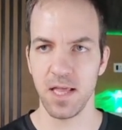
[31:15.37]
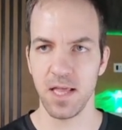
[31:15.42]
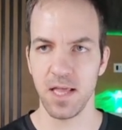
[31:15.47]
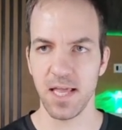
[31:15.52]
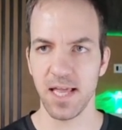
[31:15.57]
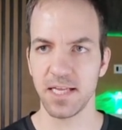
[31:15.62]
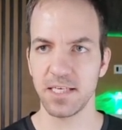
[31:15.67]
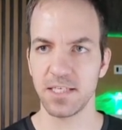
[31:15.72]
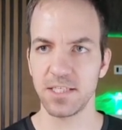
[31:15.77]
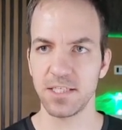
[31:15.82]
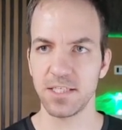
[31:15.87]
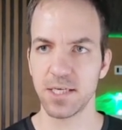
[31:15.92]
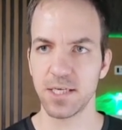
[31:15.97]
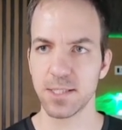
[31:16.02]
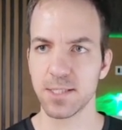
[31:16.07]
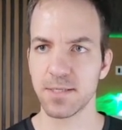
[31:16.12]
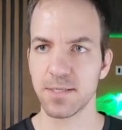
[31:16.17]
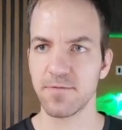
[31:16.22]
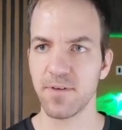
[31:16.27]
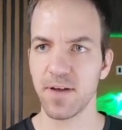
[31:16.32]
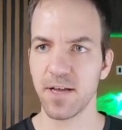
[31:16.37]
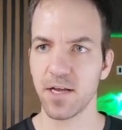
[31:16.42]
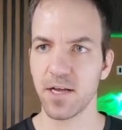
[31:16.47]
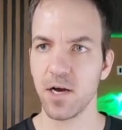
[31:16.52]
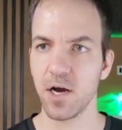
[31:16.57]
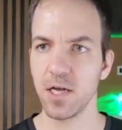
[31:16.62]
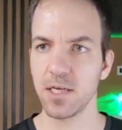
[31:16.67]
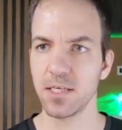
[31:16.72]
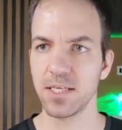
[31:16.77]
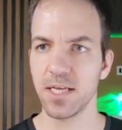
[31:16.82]
And justify
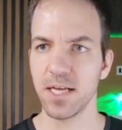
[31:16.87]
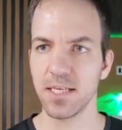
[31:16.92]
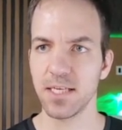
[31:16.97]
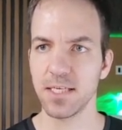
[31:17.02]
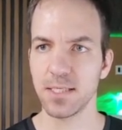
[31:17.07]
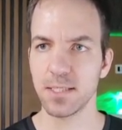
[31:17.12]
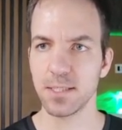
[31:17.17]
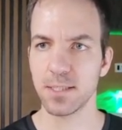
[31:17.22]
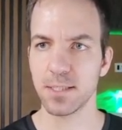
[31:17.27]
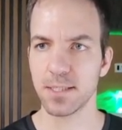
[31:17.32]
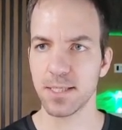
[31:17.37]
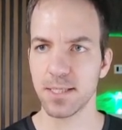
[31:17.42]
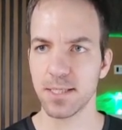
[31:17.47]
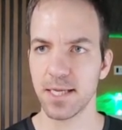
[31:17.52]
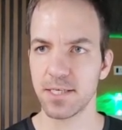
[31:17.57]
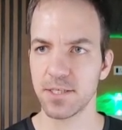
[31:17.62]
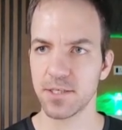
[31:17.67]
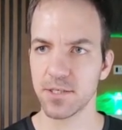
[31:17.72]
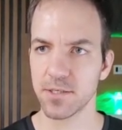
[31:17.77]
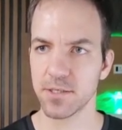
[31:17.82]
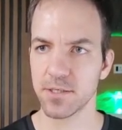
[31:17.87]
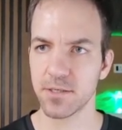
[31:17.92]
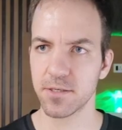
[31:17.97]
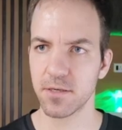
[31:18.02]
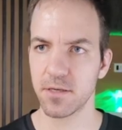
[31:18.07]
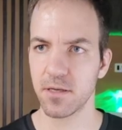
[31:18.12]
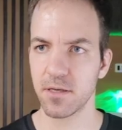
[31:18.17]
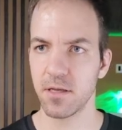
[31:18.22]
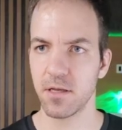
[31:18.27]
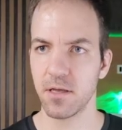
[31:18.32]
content, center.
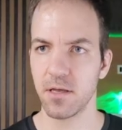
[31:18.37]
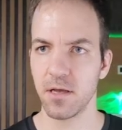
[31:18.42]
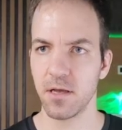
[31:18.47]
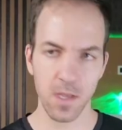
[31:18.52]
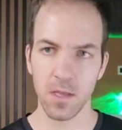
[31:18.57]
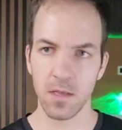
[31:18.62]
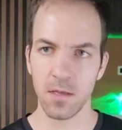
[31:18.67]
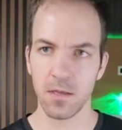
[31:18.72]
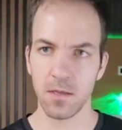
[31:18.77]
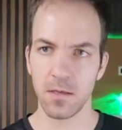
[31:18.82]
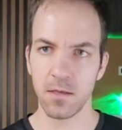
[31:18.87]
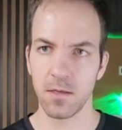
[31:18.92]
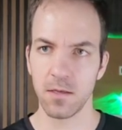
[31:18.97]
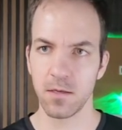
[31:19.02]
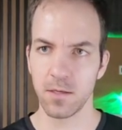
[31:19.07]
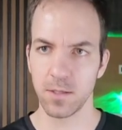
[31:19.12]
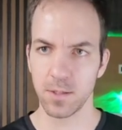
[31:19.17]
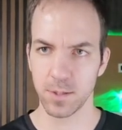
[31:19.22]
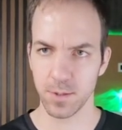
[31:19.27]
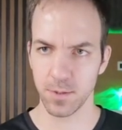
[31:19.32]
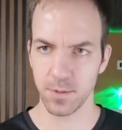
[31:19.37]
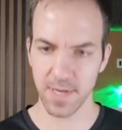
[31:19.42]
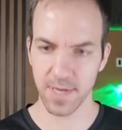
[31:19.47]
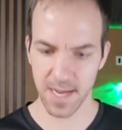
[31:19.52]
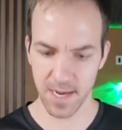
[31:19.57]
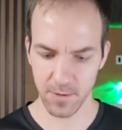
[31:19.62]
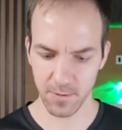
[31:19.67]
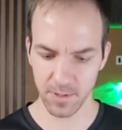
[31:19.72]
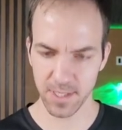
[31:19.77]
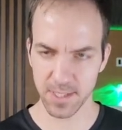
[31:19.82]

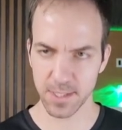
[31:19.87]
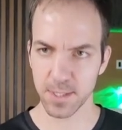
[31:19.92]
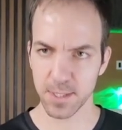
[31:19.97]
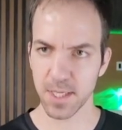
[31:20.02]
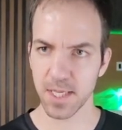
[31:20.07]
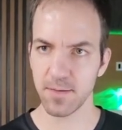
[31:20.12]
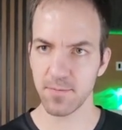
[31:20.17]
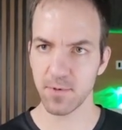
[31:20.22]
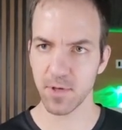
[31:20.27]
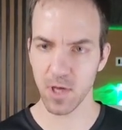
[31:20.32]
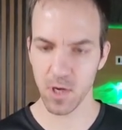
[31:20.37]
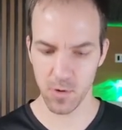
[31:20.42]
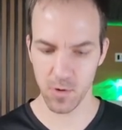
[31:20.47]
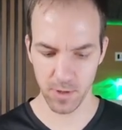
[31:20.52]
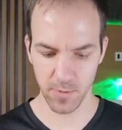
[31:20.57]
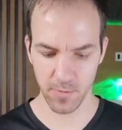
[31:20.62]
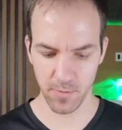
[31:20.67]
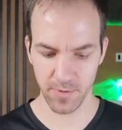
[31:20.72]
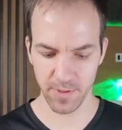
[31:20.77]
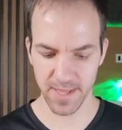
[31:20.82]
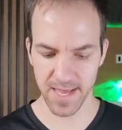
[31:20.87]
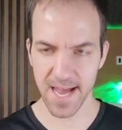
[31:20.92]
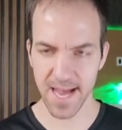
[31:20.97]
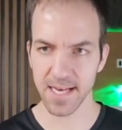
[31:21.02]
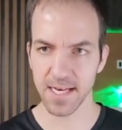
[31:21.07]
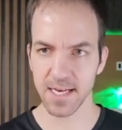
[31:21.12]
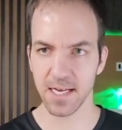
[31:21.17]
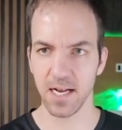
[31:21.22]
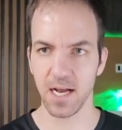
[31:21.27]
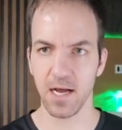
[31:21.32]
Now let's keep going with that.
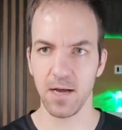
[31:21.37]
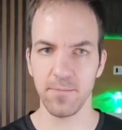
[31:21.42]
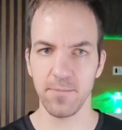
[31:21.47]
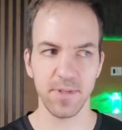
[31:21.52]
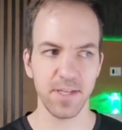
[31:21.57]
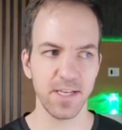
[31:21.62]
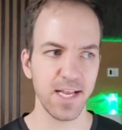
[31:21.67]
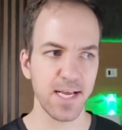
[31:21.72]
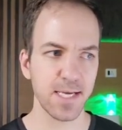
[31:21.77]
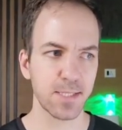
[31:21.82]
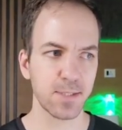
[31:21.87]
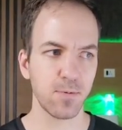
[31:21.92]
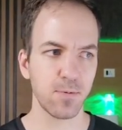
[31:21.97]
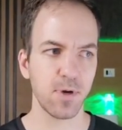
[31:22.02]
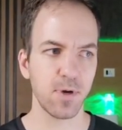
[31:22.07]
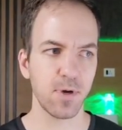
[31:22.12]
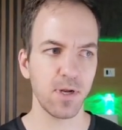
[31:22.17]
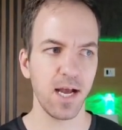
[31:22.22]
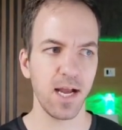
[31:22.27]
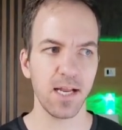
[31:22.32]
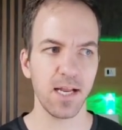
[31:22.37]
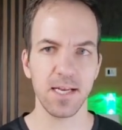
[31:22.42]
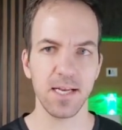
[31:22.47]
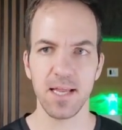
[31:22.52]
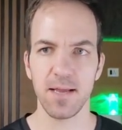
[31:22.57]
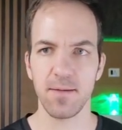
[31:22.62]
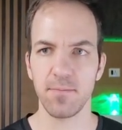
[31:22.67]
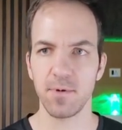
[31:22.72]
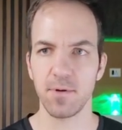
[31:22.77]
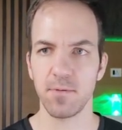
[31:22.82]
The next one I
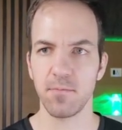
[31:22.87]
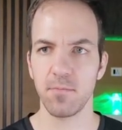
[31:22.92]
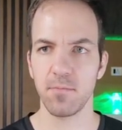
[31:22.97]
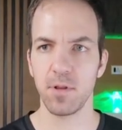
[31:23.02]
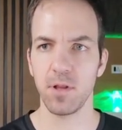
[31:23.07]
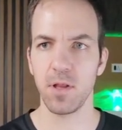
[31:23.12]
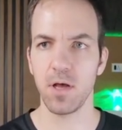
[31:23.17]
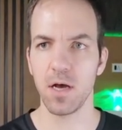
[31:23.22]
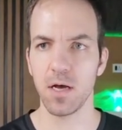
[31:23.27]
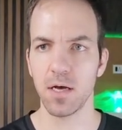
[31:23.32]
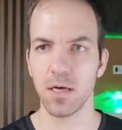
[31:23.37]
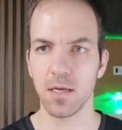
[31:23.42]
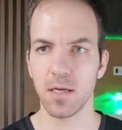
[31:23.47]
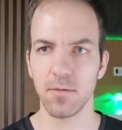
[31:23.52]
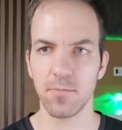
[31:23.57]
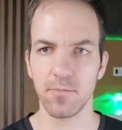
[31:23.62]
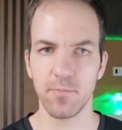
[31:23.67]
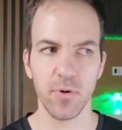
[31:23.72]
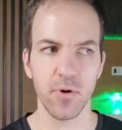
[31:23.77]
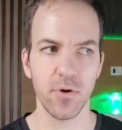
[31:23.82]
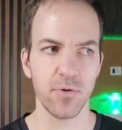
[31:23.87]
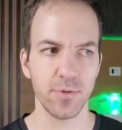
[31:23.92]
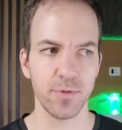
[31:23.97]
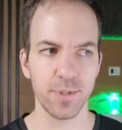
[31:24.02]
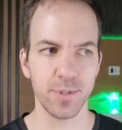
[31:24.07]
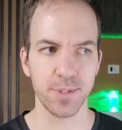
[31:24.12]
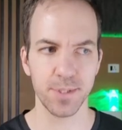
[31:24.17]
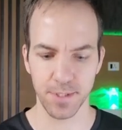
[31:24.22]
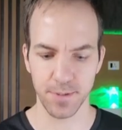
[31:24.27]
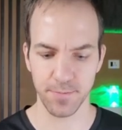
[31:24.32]
named blog
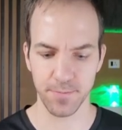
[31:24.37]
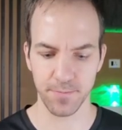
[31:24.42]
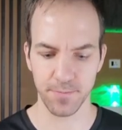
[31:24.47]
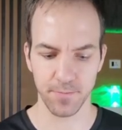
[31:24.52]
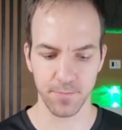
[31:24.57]
post